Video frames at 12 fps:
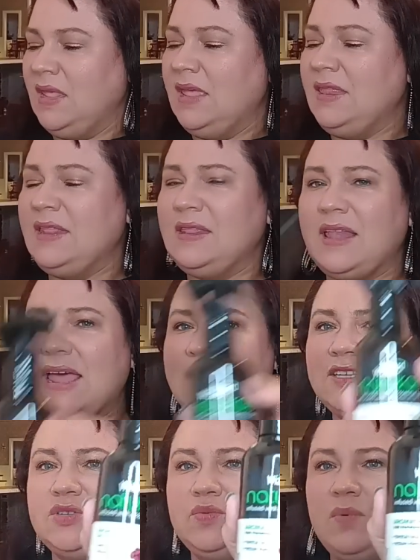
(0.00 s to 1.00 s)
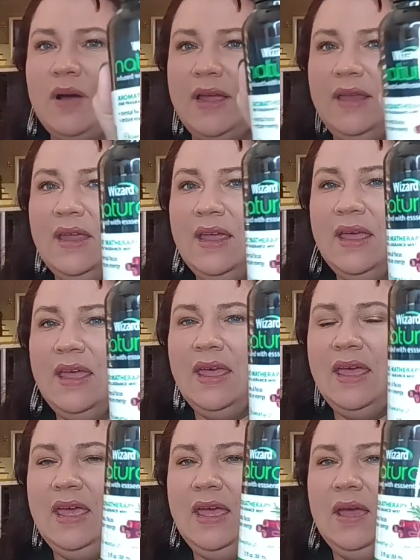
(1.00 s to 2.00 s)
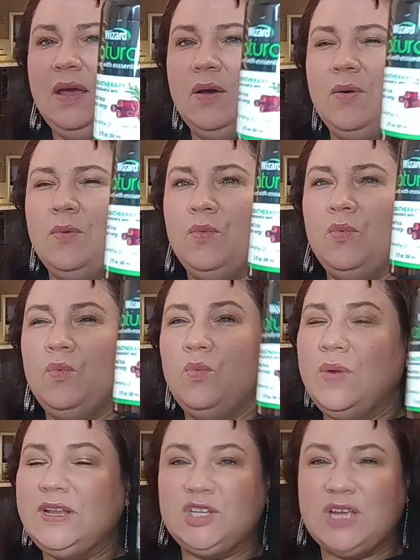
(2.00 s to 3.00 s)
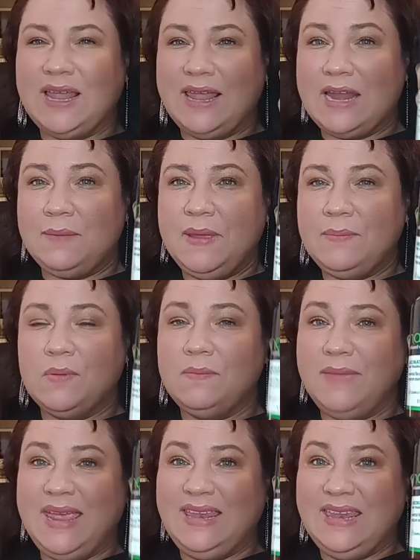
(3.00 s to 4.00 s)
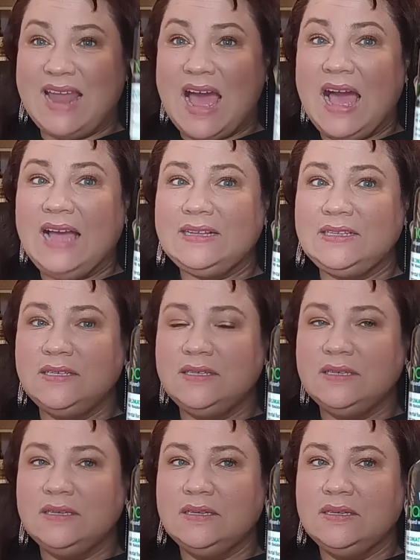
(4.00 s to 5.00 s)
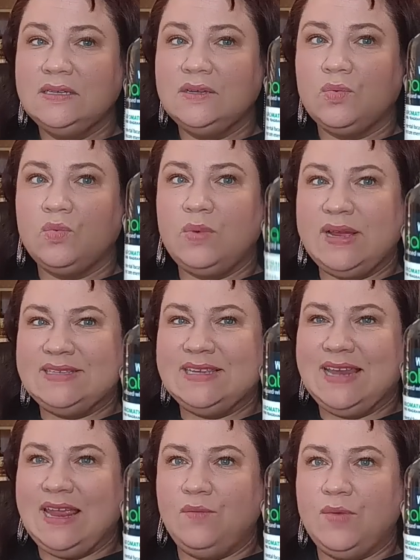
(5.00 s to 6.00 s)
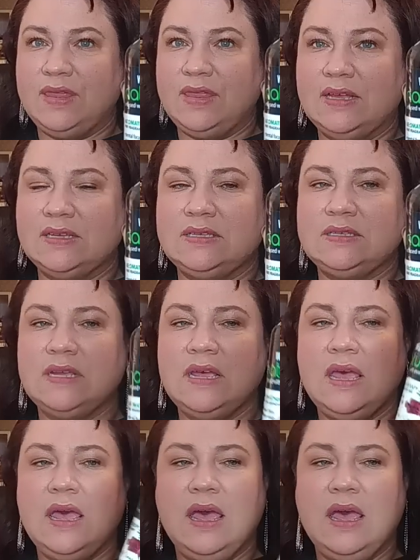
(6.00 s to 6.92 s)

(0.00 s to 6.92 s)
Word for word: And then the last one, which a lot of people may not resonate this.